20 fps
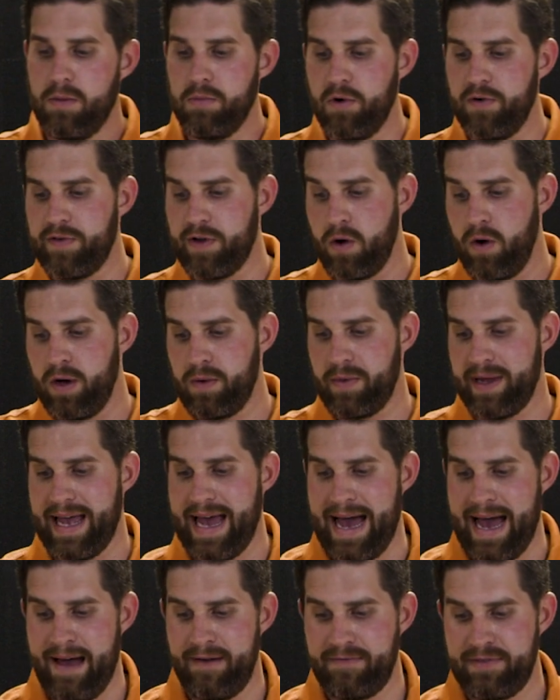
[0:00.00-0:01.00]
Moving on, we
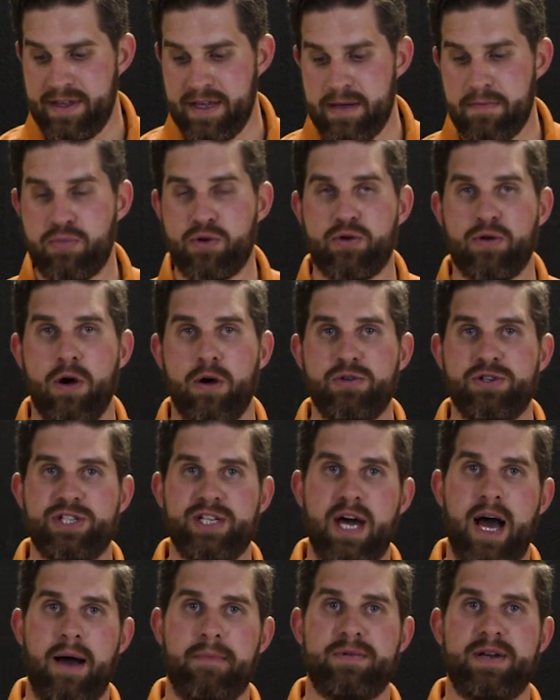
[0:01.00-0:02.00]
have the Pro
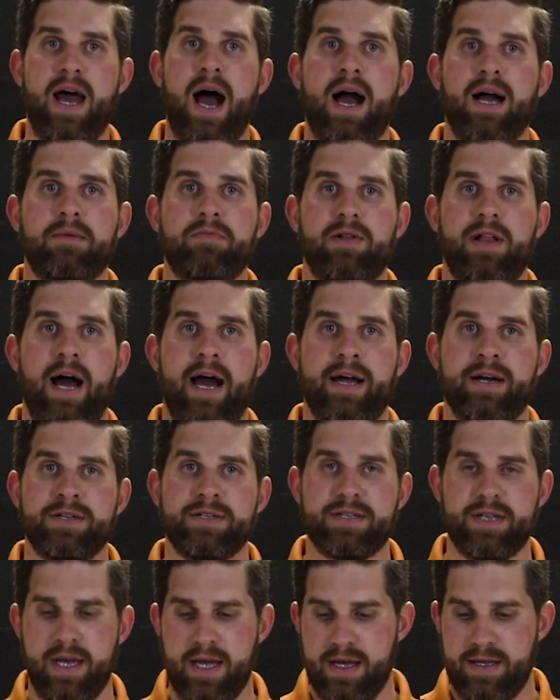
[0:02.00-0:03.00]
Shop nock
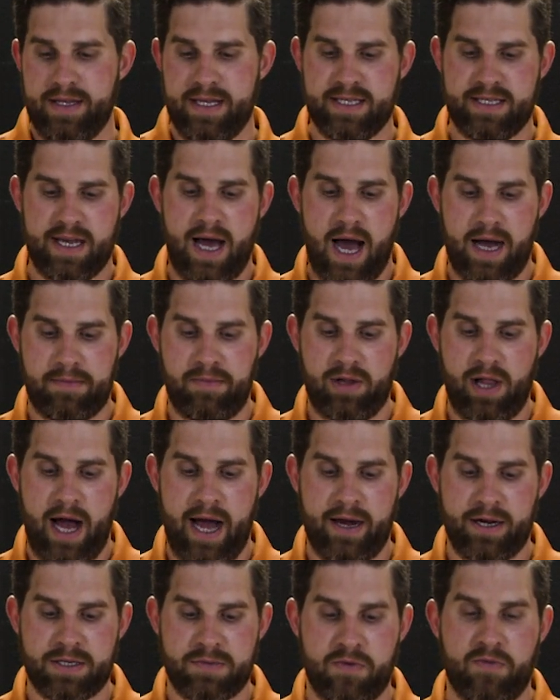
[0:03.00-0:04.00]
pliers. These nock
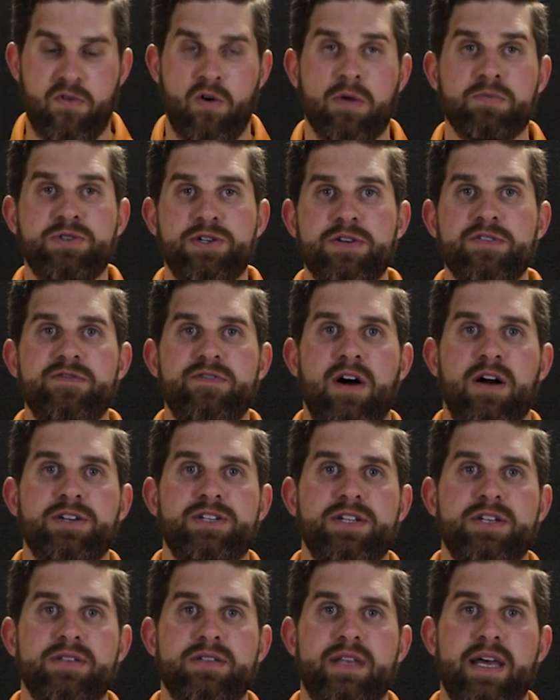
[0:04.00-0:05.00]
pliers perform two
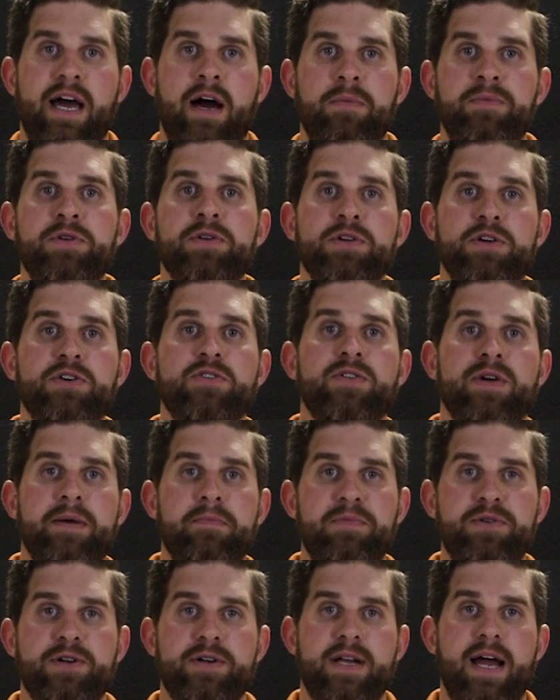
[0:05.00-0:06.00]
functions. They help you to
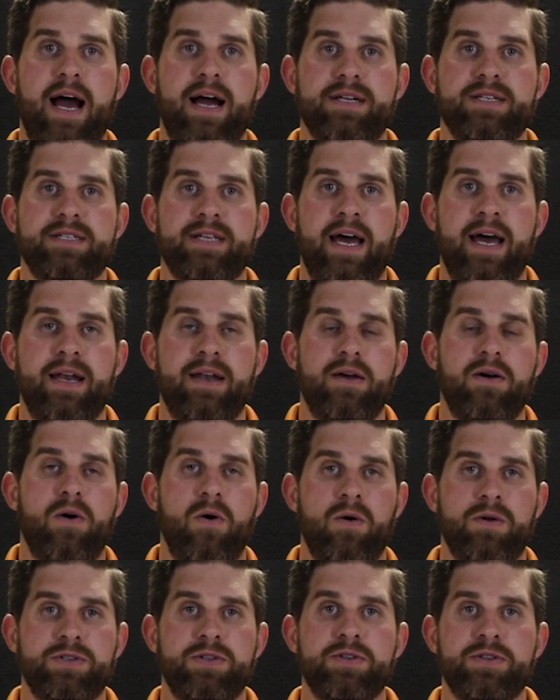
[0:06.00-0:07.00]
crimp your nock set
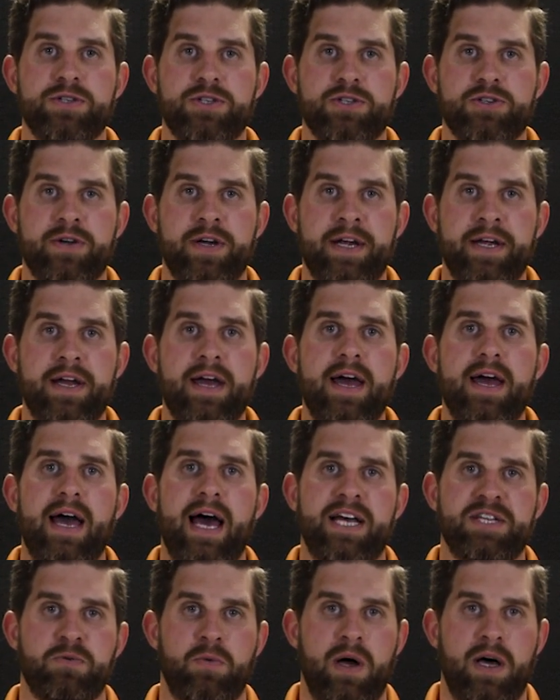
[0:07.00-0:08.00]
onto the string
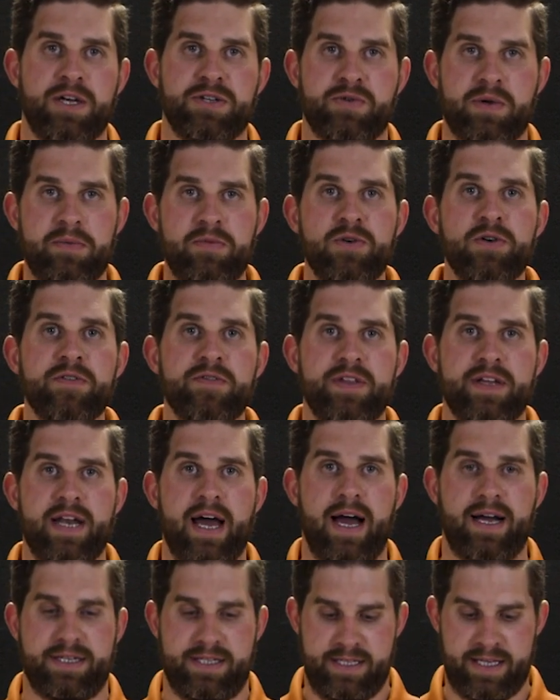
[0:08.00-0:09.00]
as well as remove the
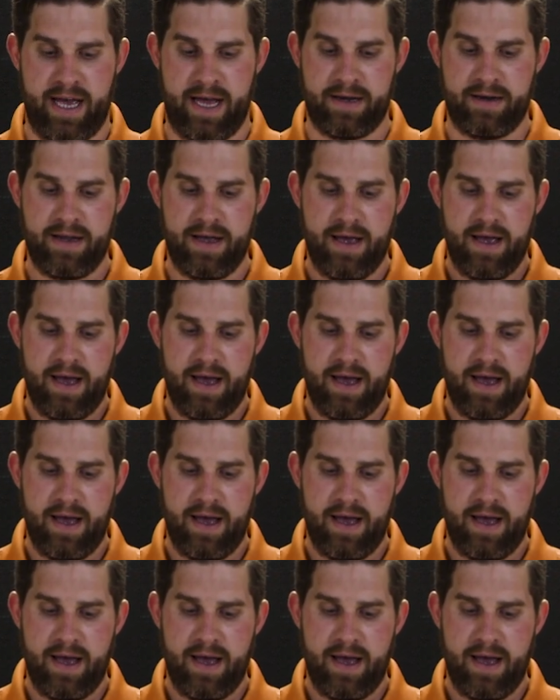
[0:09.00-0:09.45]
nock set.